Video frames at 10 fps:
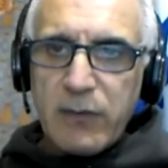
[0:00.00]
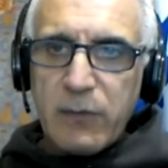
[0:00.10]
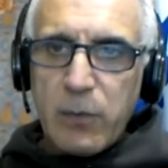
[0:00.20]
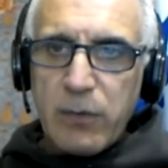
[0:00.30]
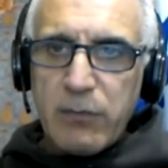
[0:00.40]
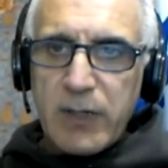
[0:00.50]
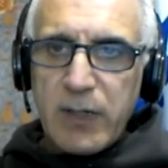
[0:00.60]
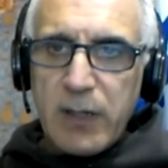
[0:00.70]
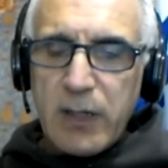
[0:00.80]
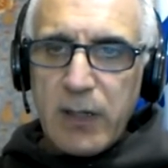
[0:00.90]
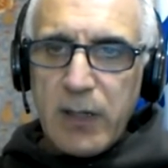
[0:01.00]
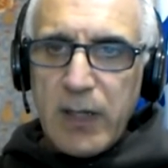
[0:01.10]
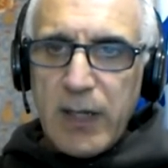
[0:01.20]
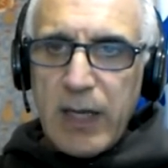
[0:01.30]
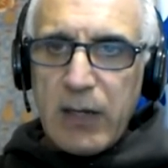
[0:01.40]
because we're already
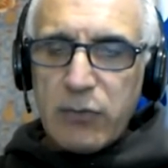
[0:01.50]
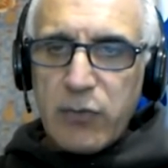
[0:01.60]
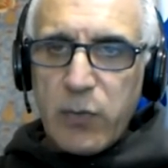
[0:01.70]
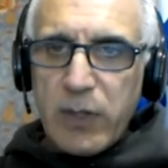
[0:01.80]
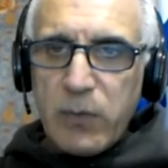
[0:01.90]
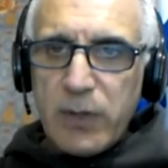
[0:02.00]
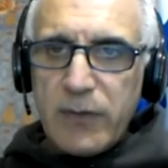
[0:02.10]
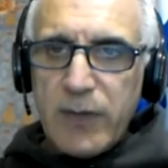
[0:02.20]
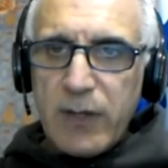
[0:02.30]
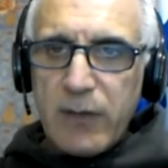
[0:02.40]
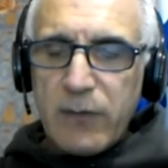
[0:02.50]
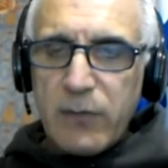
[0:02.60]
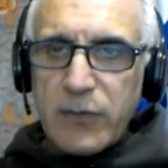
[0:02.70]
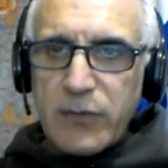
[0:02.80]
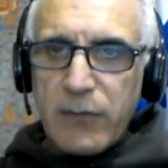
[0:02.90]
out 21 days.
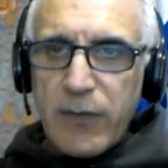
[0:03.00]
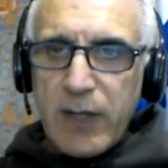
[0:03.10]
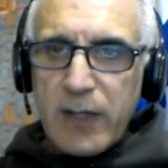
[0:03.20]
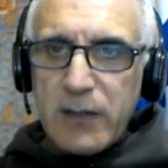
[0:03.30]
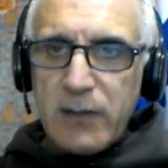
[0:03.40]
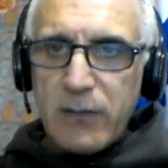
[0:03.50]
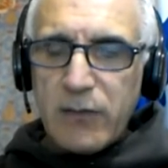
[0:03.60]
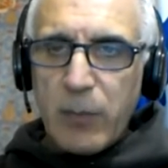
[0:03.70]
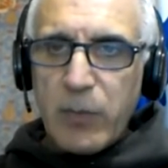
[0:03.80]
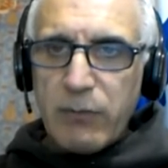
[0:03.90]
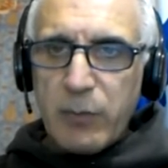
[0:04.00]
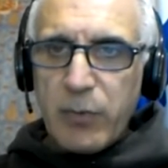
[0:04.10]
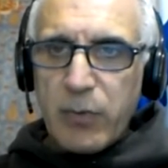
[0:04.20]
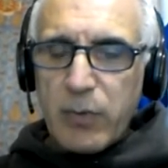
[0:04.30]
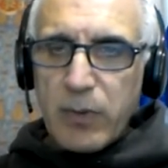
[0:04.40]
We should have had someone
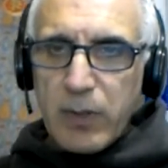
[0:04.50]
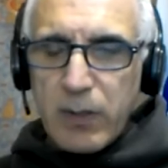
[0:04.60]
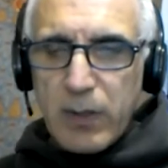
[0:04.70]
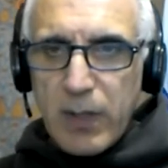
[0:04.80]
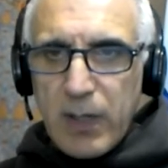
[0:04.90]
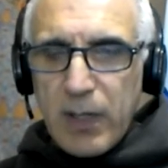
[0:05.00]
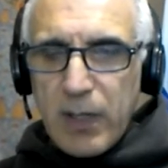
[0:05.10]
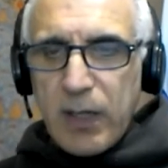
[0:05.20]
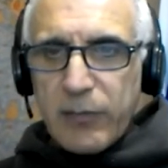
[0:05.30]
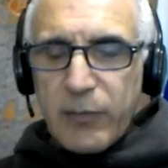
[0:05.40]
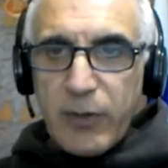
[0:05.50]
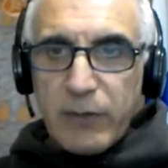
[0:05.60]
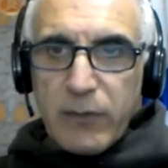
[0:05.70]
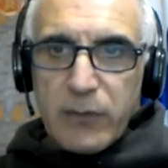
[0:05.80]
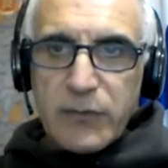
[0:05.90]
report on it. I'm
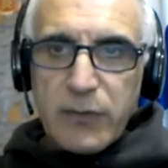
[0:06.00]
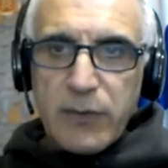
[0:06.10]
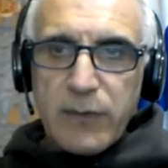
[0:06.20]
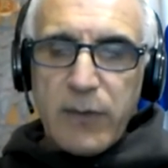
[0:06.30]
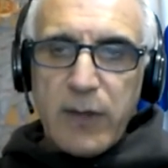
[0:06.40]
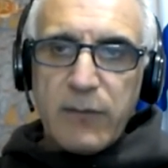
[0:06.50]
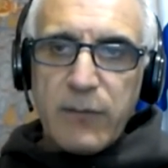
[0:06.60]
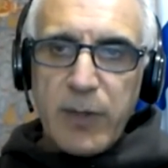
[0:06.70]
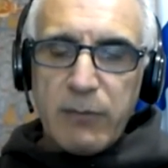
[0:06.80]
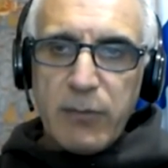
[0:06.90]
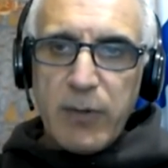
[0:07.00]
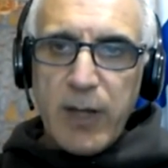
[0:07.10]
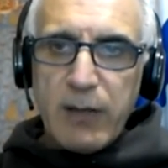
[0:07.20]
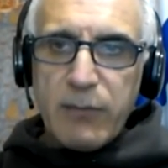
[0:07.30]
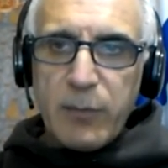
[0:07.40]
surprised no journalists out of Beirut
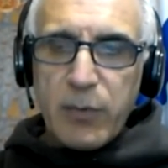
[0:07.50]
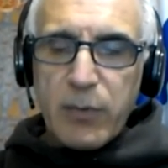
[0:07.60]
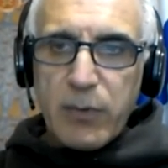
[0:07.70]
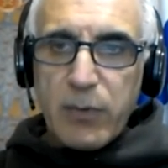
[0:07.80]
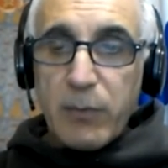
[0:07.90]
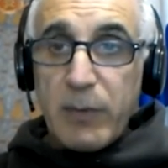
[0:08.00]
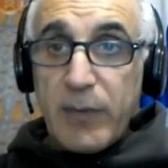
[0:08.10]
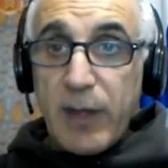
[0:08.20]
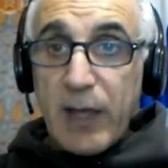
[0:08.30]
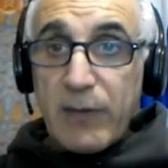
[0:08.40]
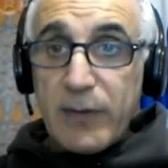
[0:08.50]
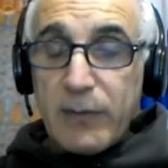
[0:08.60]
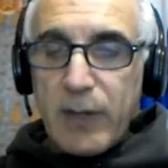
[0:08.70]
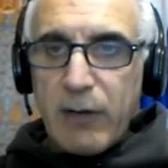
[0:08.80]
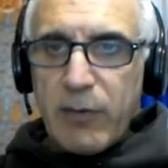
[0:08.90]
have reported on it. Or maybe they have
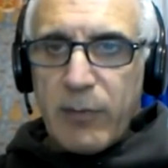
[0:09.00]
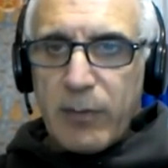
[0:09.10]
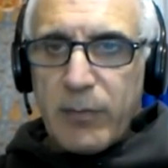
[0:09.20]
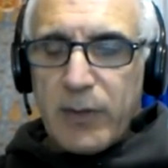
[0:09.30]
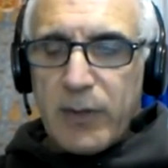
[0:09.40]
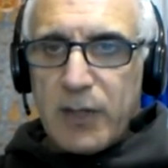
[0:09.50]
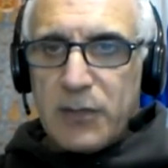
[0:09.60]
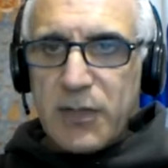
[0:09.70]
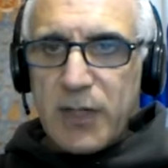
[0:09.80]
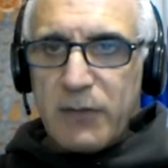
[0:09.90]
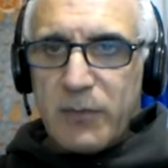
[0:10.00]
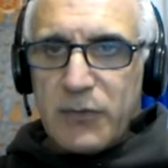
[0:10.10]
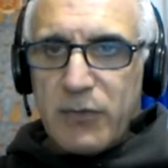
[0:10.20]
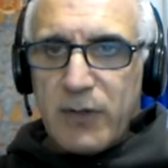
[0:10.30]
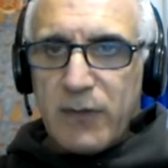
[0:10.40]
in Arabic, but in English it hasn't been
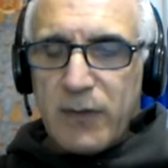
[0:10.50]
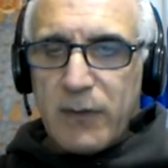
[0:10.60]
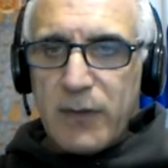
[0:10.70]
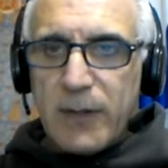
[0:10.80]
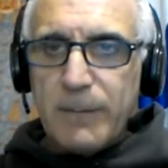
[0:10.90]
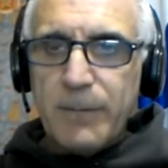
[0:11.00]
translated yet.